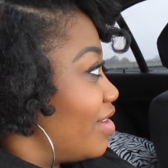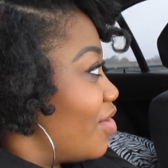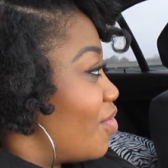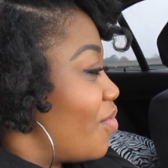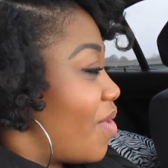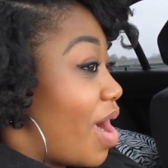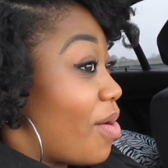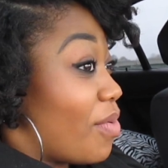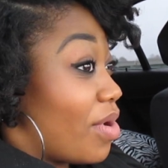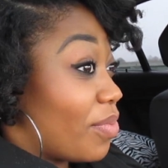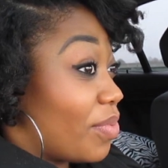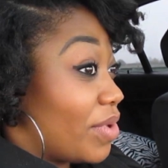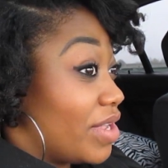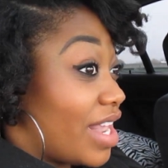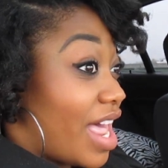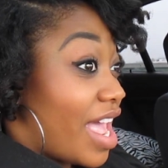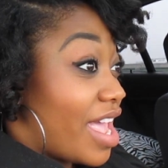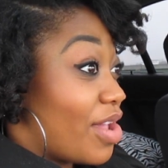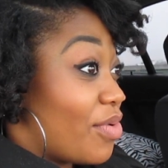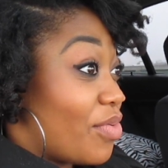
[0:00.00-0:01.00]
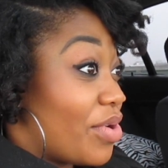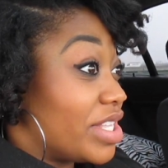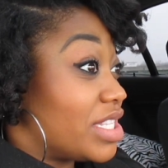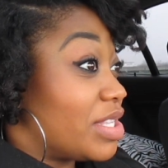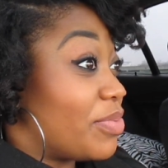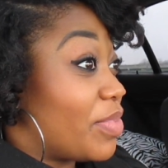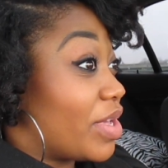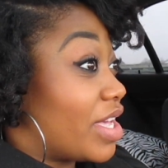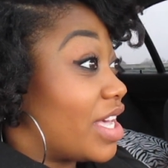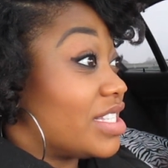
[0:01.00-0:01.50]
Why were we late? It
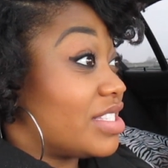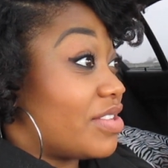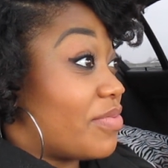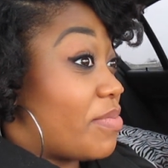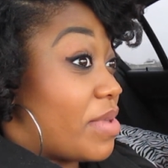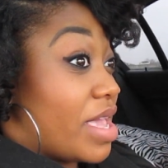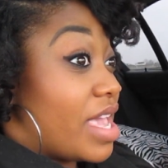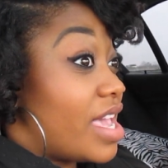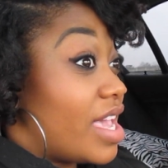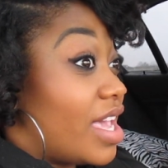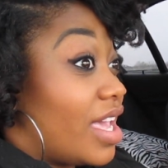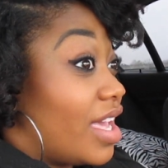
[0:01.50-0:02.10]
wasn't because of me.